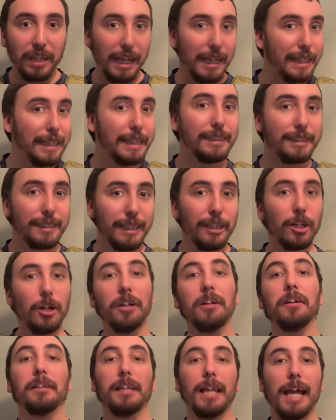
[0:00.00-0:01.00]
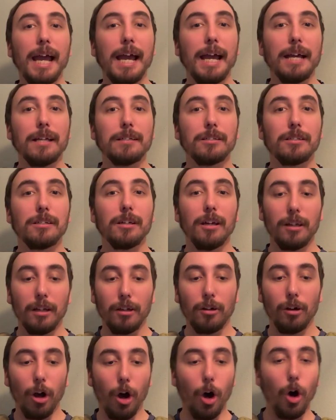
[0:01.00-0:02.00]
is it going to last
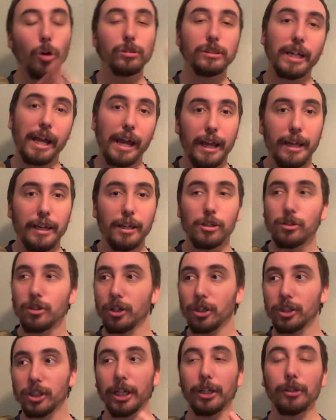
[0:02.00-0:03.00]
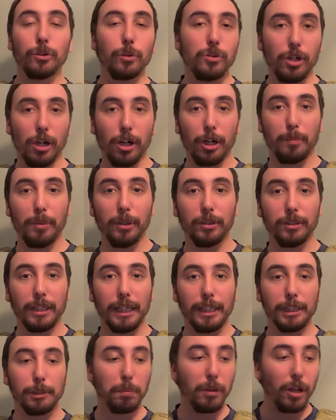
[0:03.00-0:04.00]
all day searching through dark
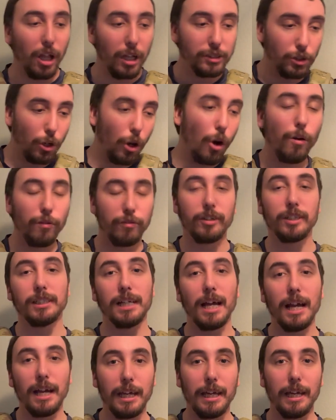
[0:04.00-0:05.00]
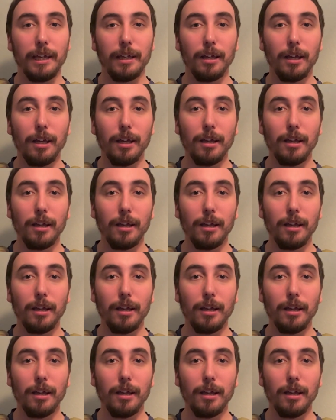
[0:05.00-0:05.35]
buildings plus overnight,